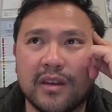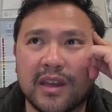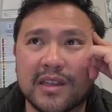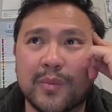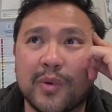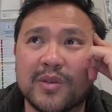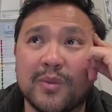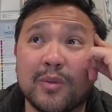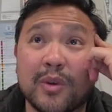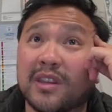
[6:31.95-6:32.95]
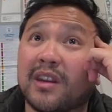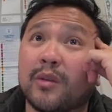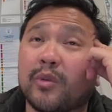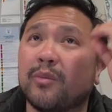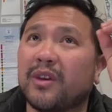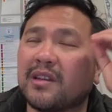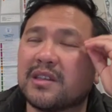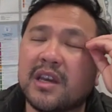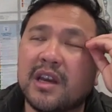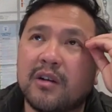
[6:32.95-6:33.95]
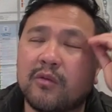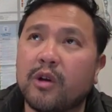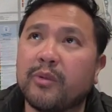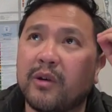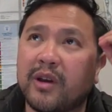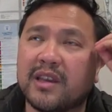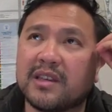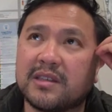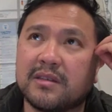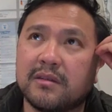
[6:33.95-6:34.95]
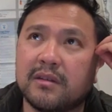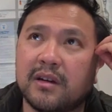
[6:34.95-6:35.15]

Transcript: that's supposed to be depicted in the play, because Romeo has